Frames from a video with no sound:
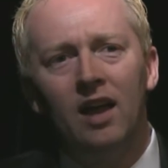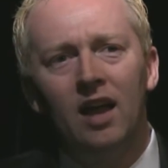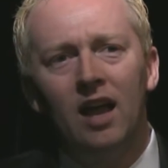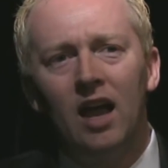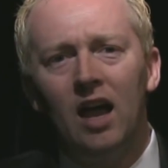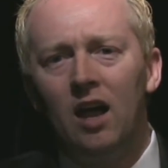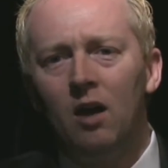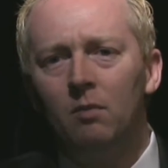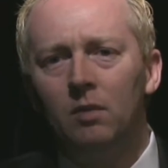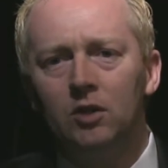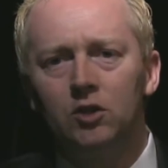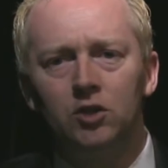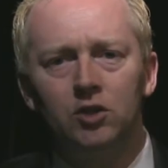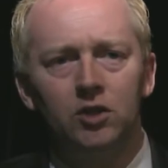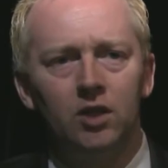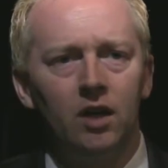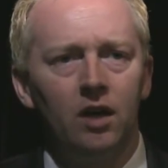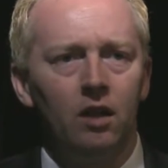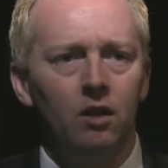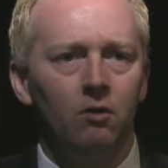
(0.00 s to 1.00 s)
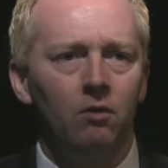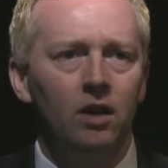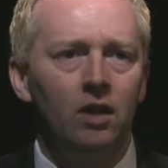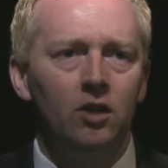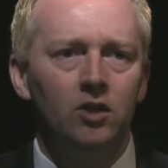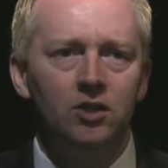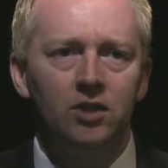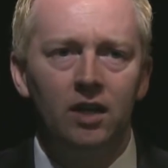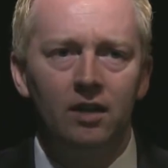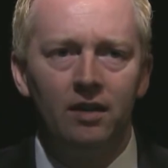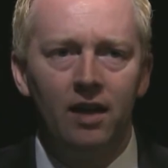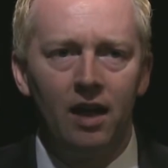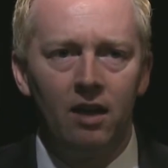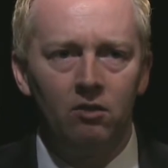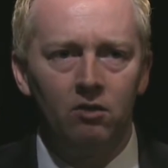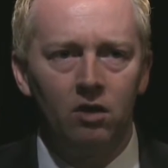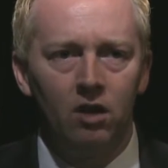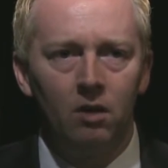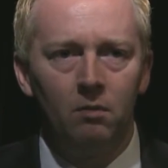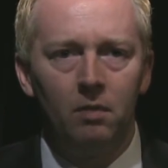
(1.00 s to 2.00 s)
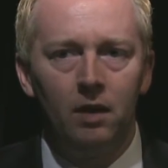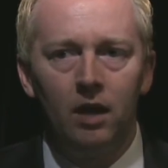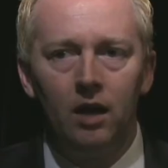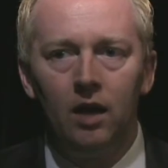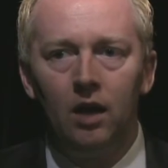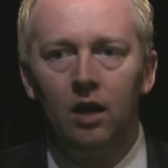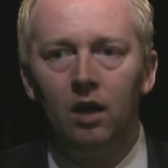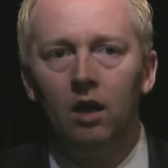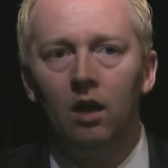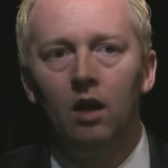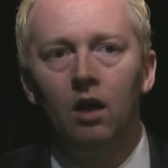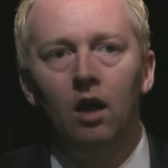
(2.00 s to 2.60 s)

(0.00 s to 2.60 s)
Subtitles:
how much the real estate tax is going to be,